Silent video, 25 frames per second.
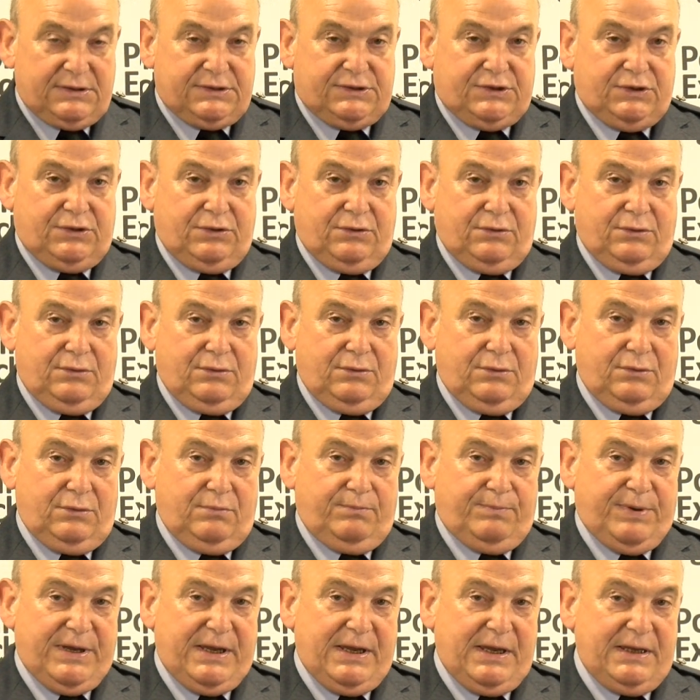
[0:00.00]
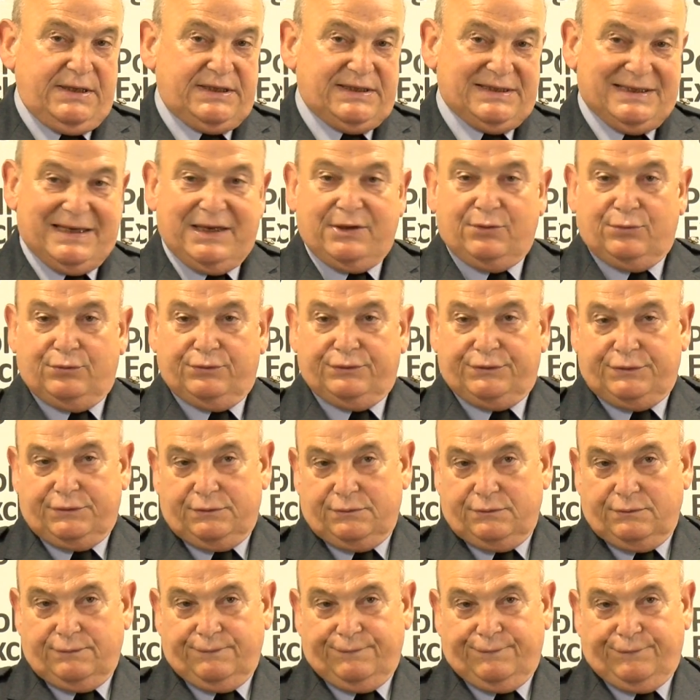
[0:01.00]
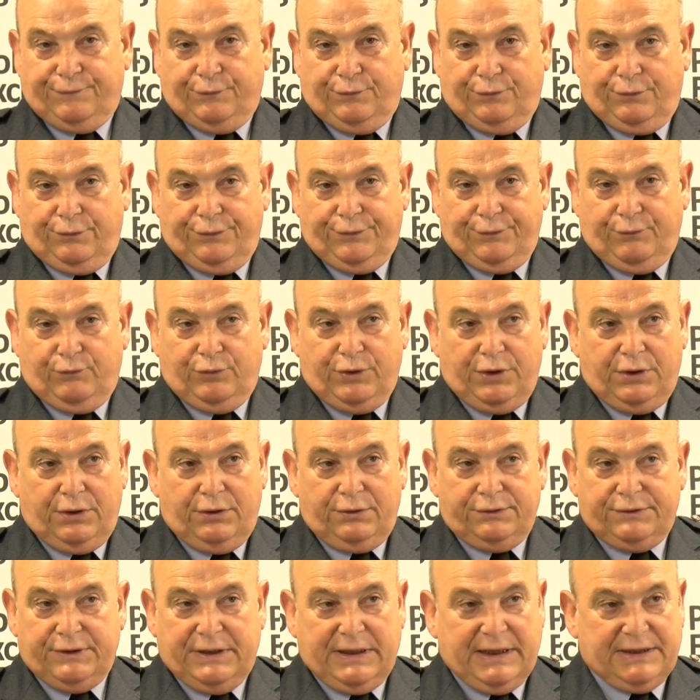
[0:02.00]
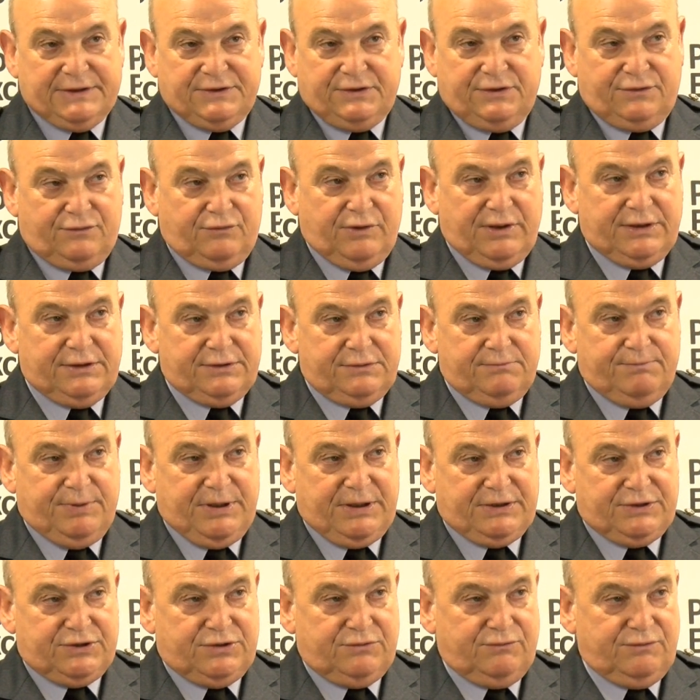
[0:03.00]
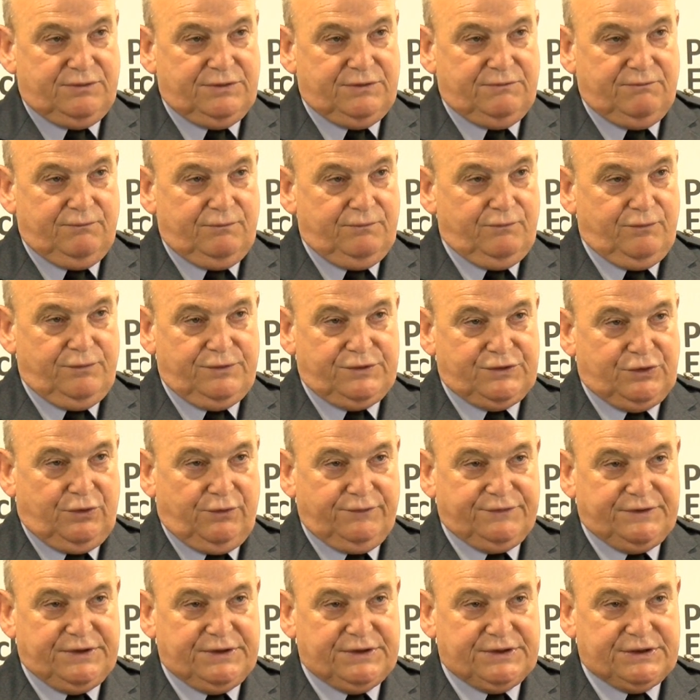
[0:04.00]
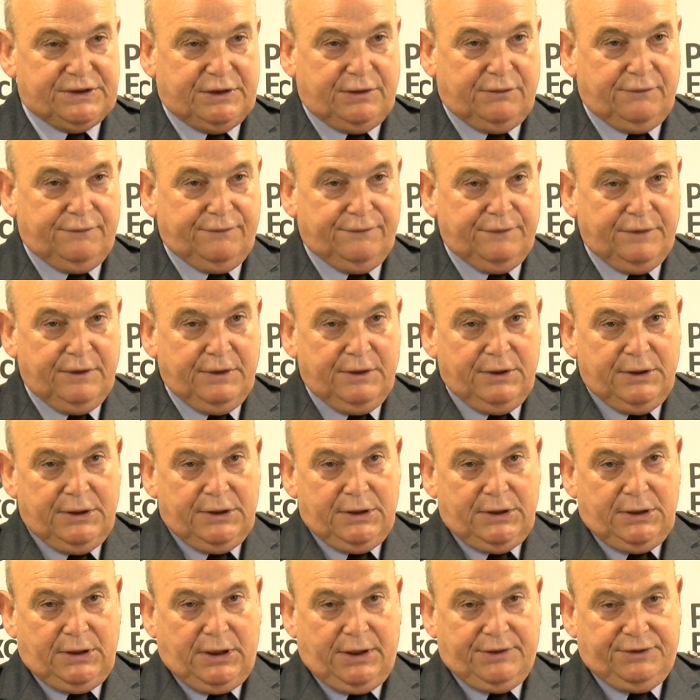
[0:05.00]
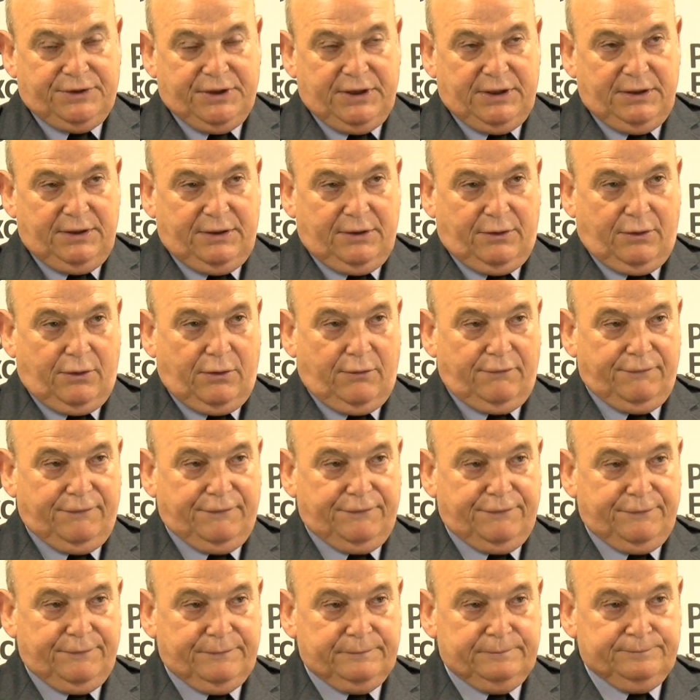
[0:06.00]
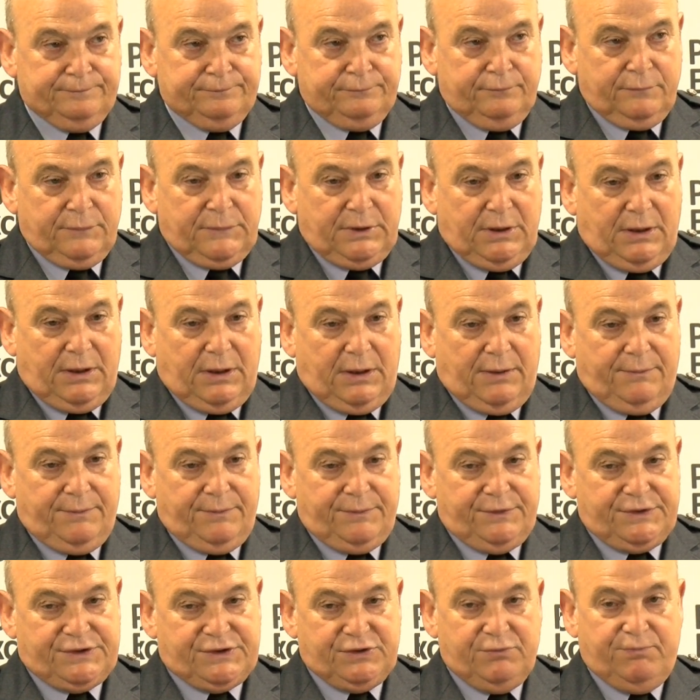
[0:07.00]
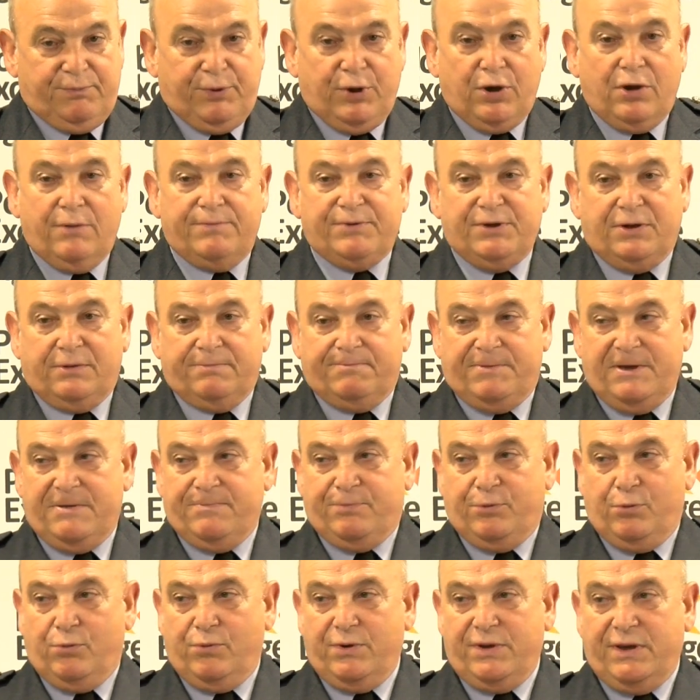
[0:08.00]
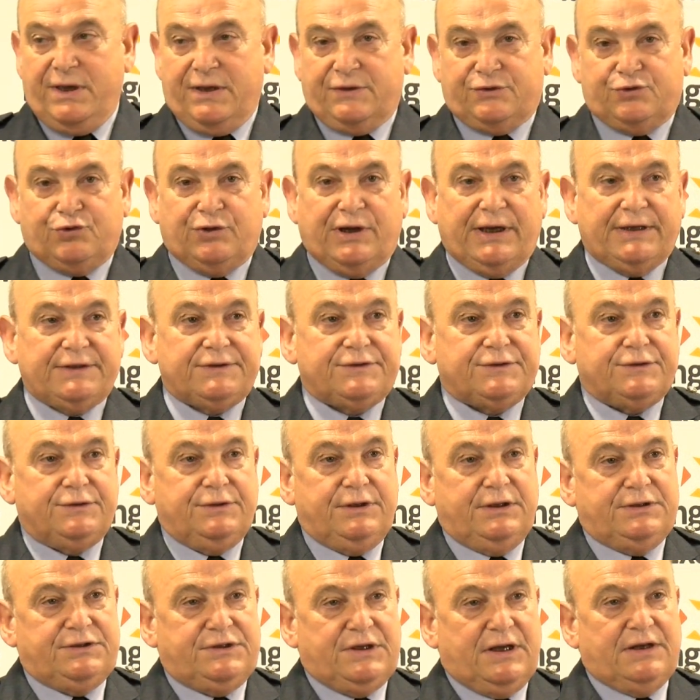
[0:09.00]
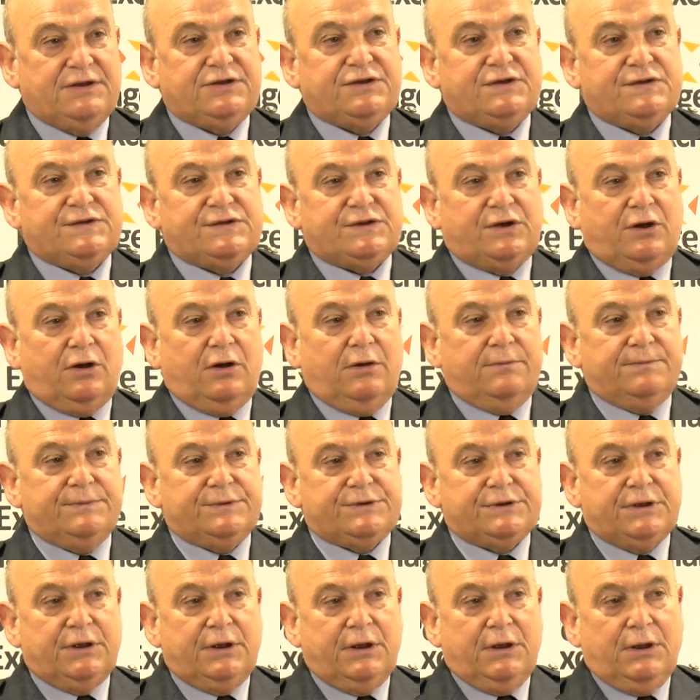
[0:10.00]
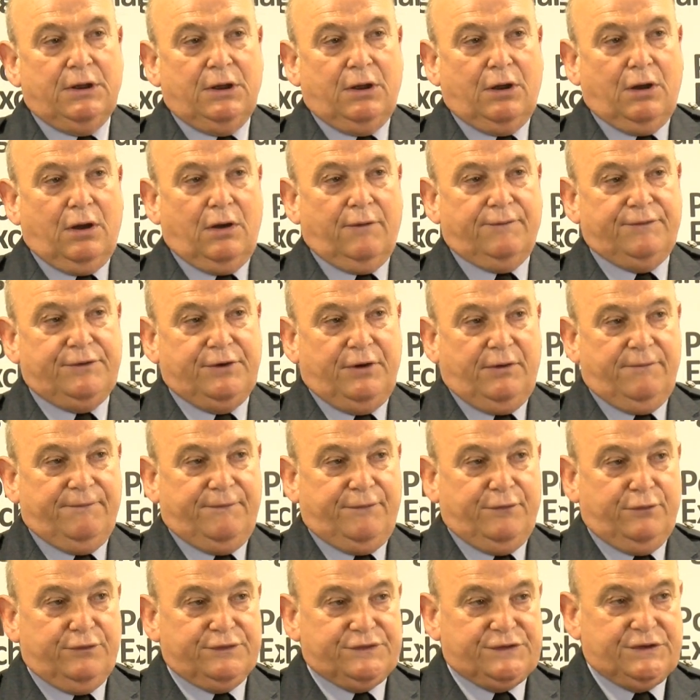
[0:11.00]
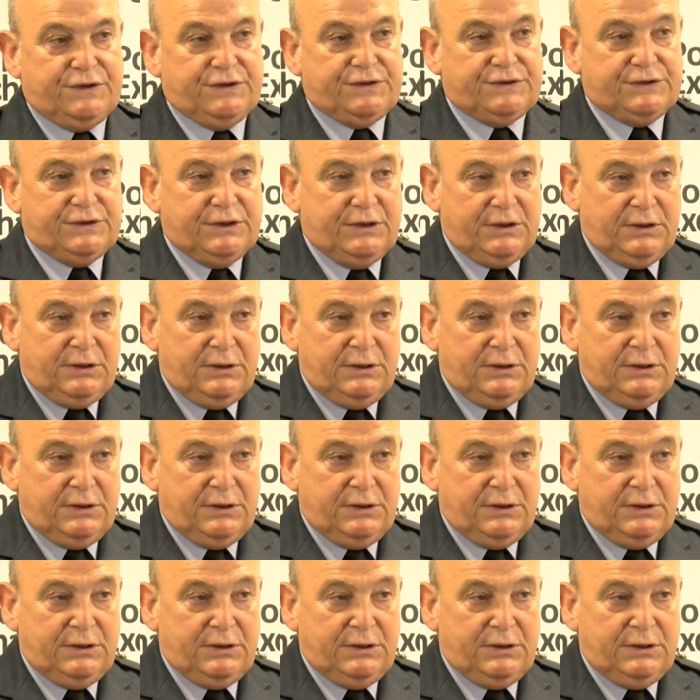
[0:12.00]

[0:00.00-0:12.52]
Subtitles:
to be skilled for the world as a threat picture resolves itself. I think of the superb young people we attract to the intelligence arms of the armed forces.